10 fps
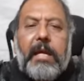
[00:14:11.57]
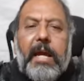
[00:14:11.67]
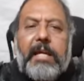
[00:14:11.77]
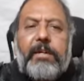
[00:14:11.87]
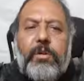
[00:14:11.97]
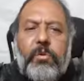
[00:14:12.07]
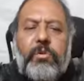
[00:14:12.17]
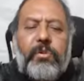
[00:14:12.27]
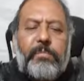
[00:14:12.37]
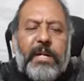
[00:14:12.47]

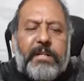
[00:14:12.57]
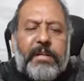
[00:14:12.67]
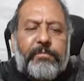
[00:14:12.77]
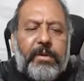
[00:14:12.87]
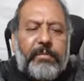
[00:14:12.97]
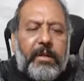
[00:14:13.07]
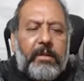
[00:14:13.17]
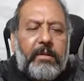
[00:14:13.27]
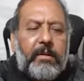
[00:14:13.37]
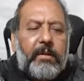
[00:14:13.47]
Acute rheumatic
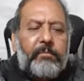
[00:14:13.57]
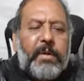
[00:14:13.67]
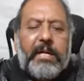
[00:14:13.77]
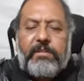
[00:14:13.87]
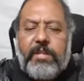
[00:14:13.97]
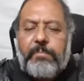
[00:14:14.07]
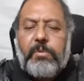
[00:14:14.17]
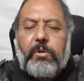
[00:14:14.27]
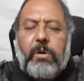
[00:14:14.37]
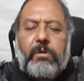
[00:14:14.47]
fever by
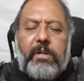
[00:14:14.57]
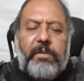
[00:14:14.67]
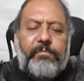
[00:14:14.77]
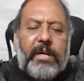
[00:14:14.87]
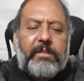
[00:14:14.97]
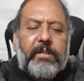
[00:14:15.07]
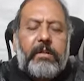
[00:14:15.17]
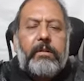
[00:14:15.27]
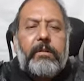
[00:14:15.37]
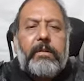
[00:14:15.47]
streptococcal
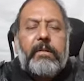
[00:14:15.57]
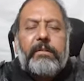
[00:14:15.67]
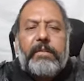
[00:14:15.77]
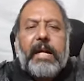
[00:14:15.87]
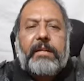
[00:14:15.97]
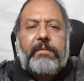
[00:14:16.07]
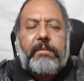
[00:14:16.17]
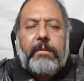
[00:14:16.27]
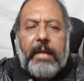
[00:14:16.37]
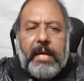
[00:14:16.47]
infection that
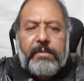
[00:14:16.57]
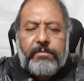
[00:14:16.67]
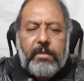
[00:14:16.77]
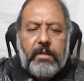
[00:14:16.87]
has